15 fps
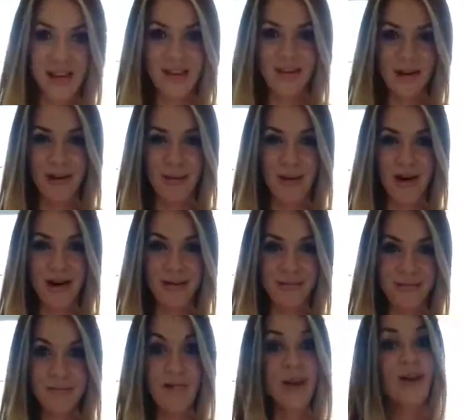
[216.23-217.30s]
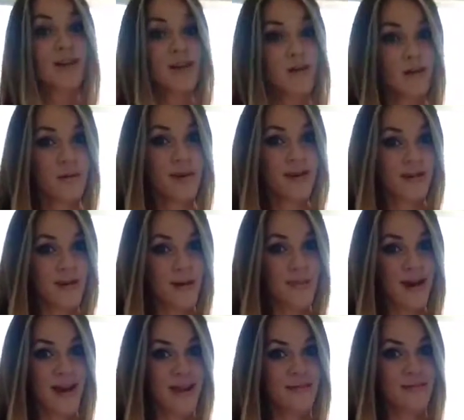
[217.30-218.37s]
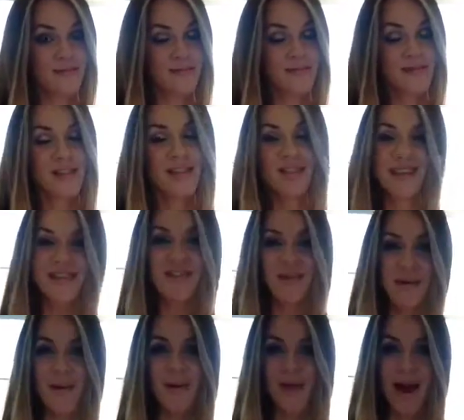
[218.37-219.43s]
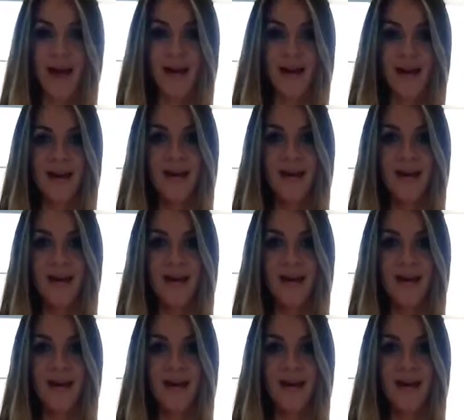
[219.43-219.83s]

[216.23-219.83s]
If you're on the bottom, you will be on top again. You just have to remember that.